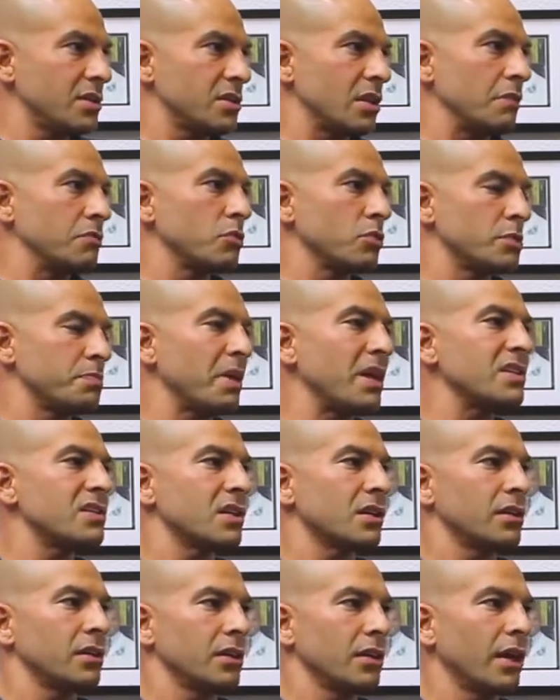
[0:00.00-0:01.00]
and stuff. So it's
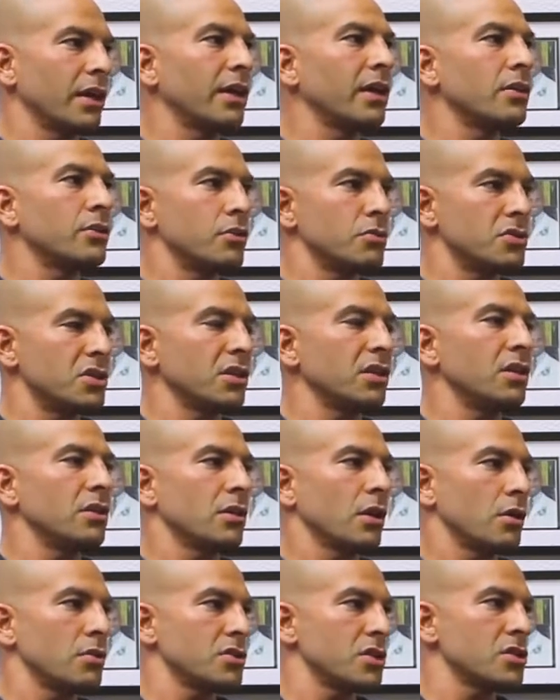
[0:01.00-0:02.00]
basically like inducing
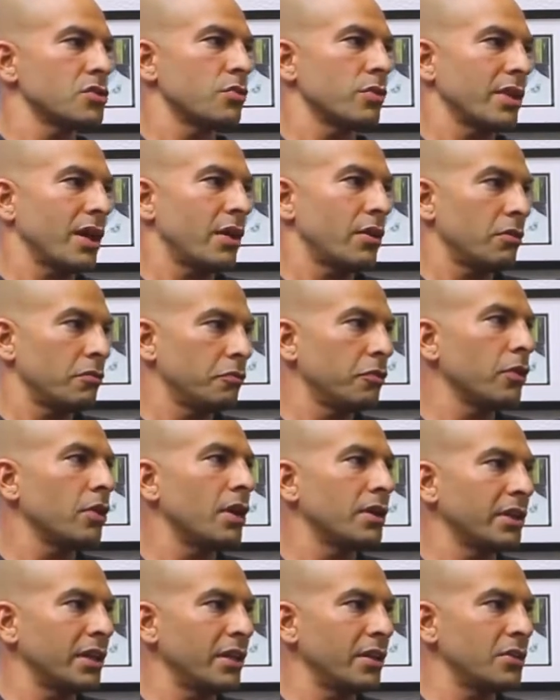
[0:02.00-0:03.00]
ketosis without a
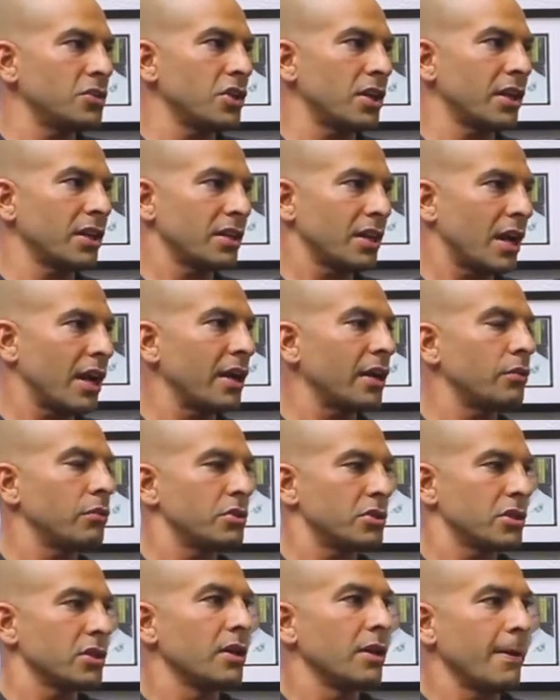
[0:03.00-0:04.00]
full-on ketogenic diet,
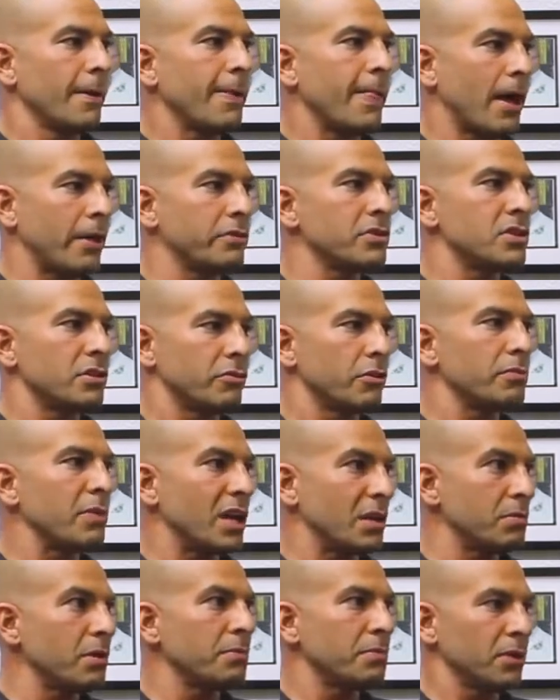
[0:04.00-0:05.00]
which obviously for
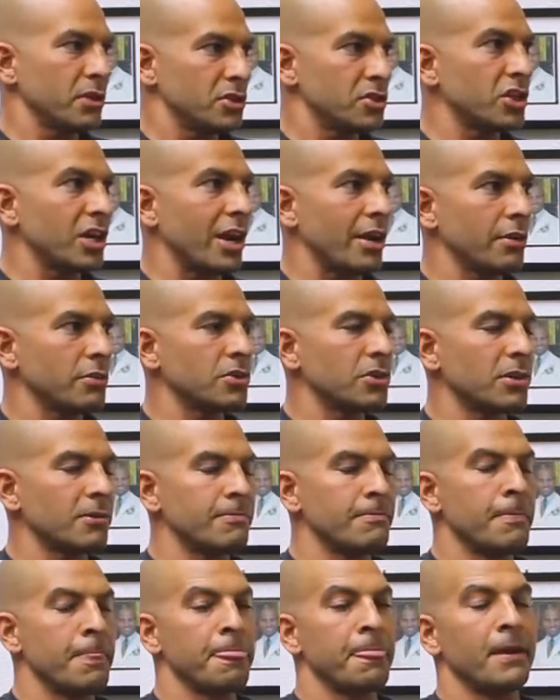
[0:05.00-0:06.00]
many people is
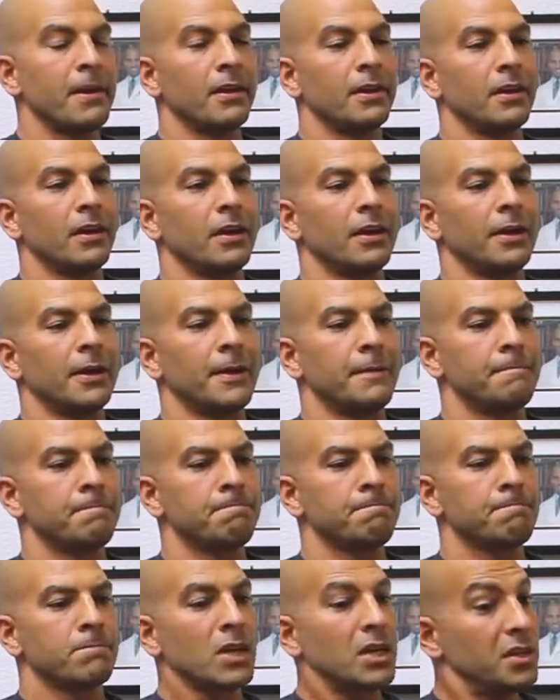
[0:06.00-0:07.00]
challenging. Yeah.
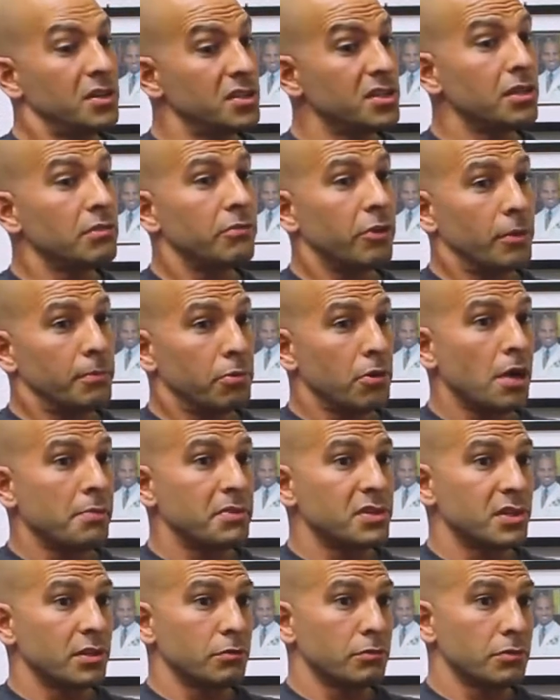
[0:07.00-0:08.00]
Um, and he's seeing very
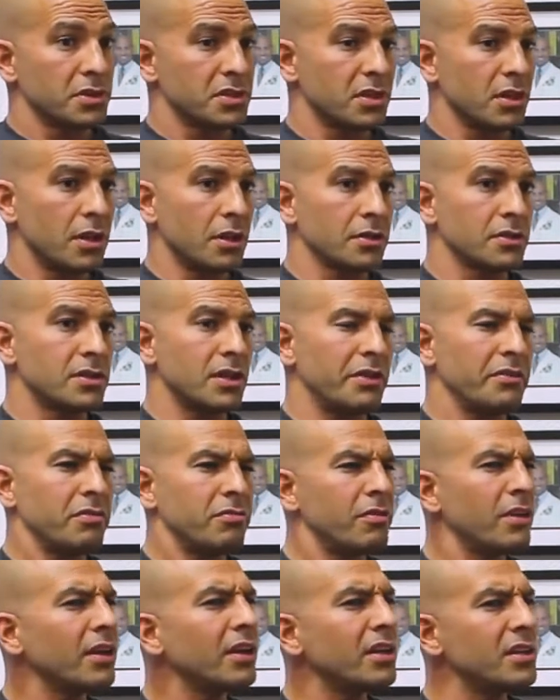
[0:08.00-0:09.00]
promising results. And I
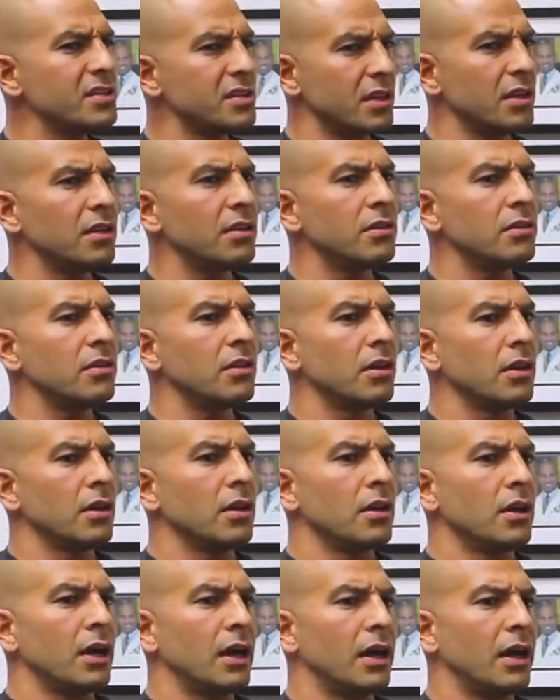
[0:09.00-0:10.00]
think he's in.
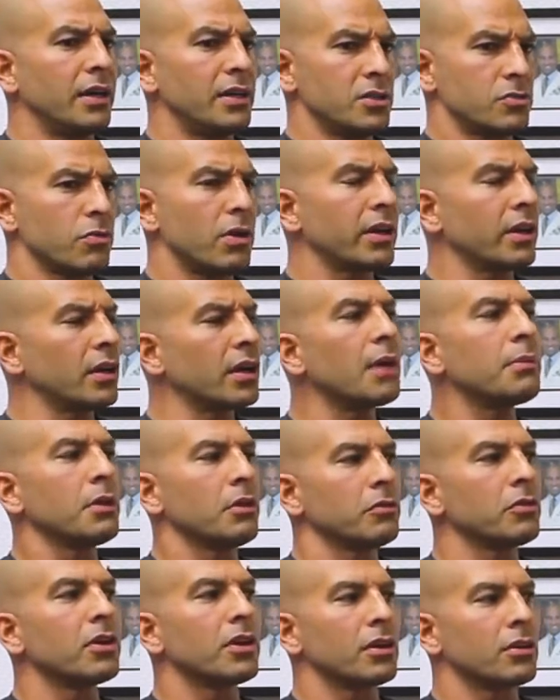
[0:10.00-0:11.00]
Uh, he's running a
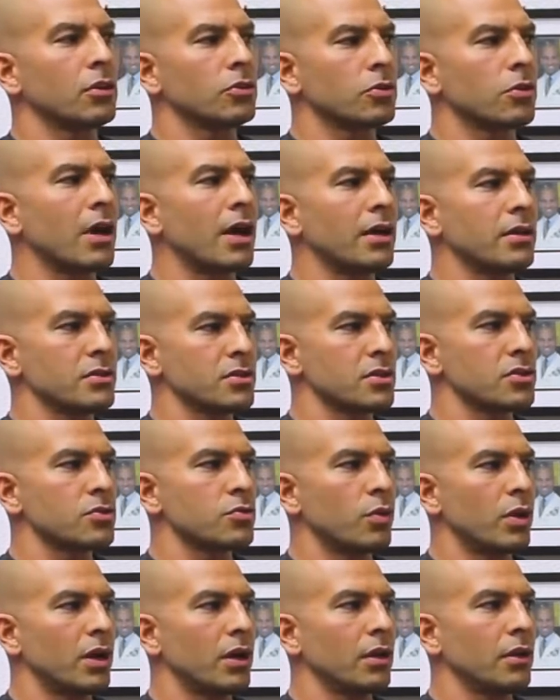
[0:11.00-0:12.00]
couple of clinical trials
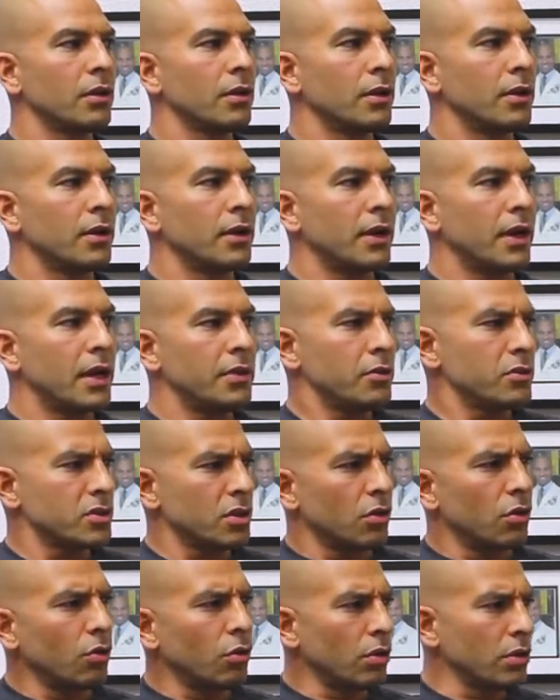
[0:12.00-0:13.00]
as well and
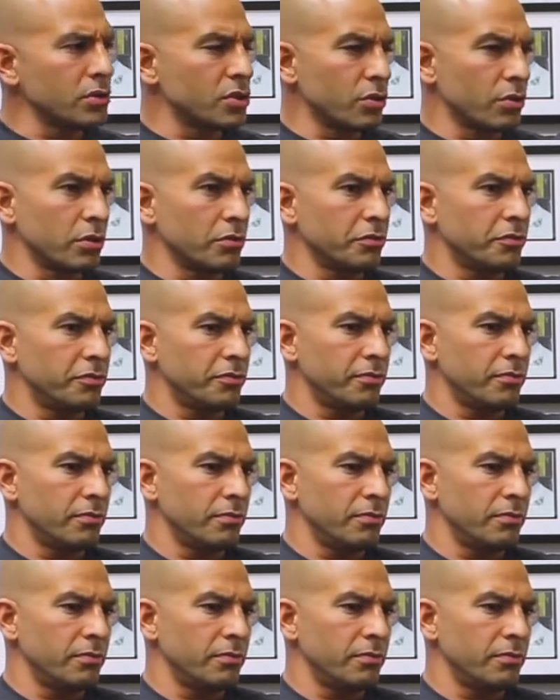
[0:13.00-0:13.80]
there's a whole sort of